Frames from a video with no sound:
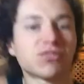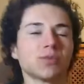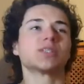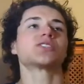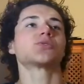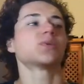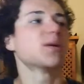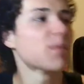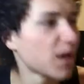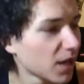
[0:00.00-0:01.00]
from a
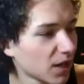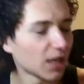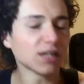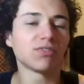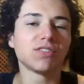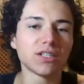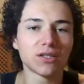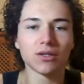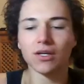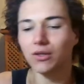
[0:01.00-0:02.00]
swim. I
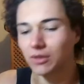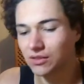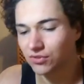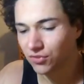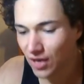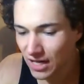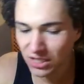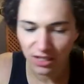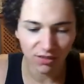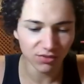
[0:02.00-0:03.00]
feel
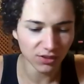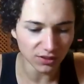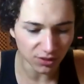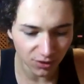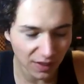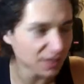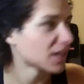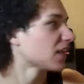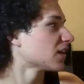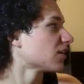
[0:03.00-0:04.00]
refreshed, I feel great,
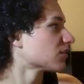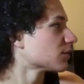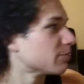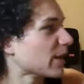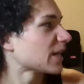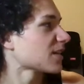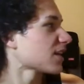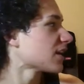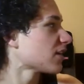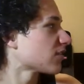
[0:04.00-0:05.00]
I feel better
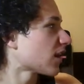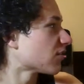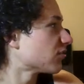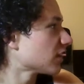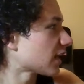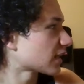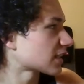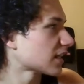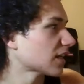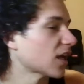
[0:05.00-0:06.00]
than ever. I feel like I
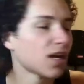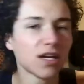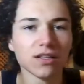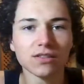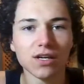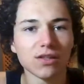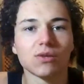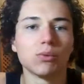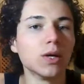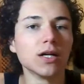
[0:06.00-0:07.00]
can turn
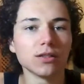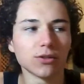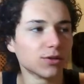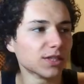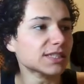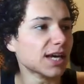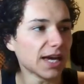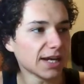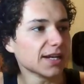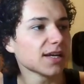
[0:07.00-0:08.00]
the world on its
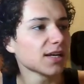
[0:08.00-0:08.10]
head